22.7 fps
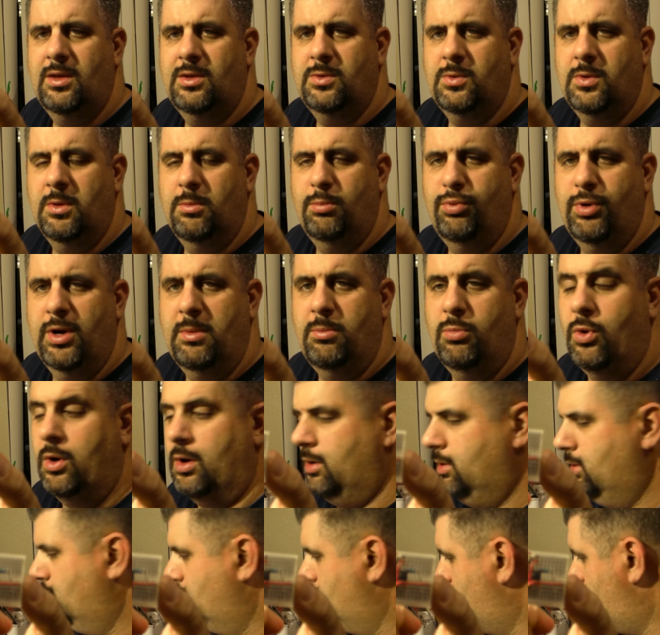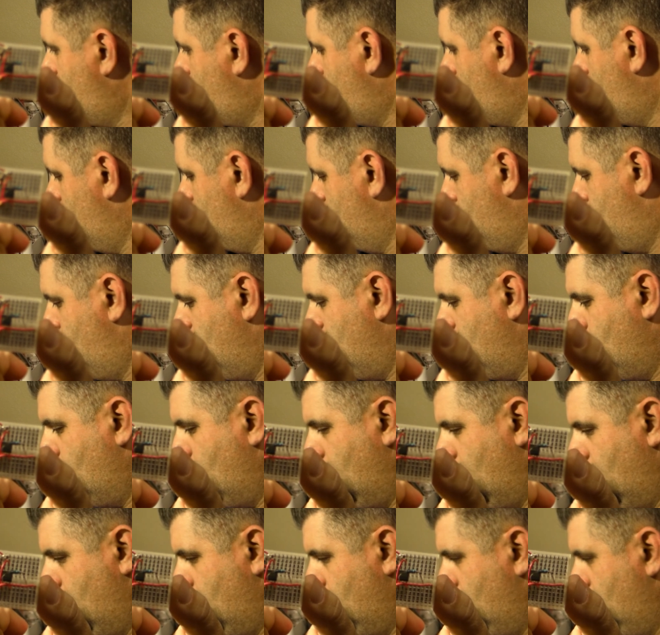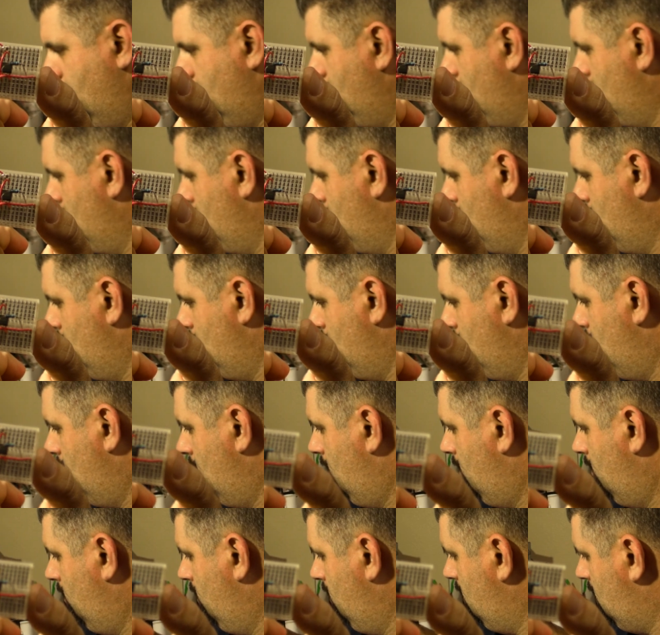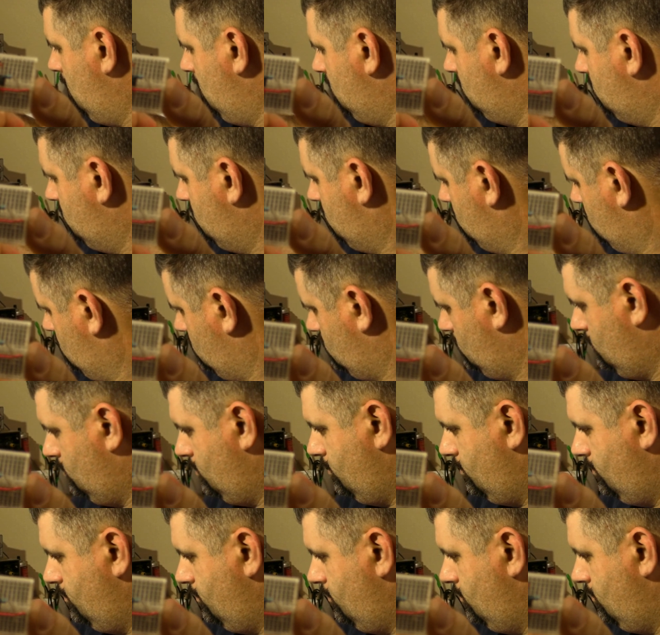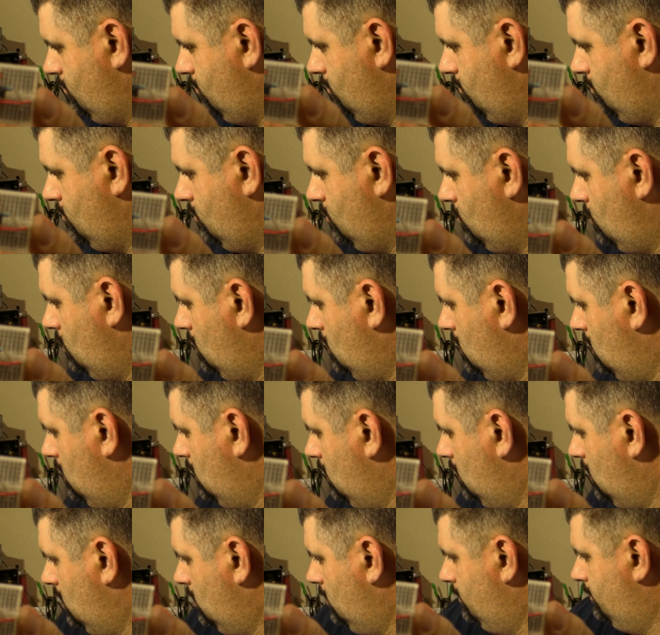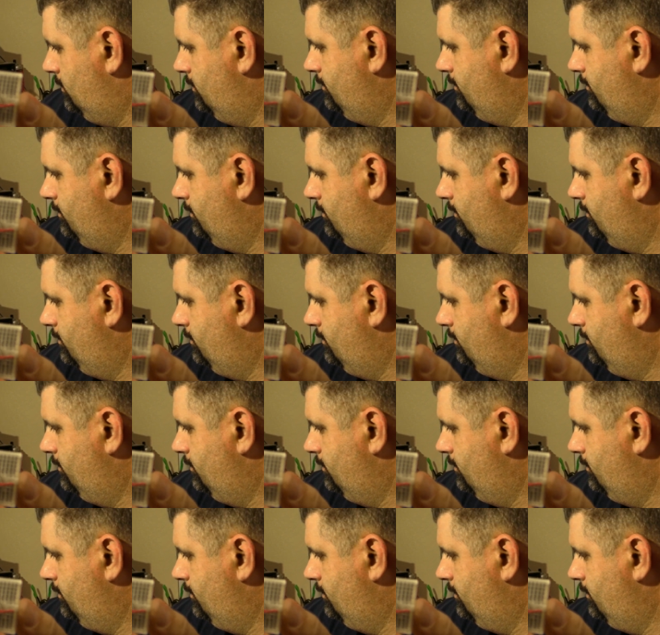with a breadboard, solderless breadboard. Now this, where did it go?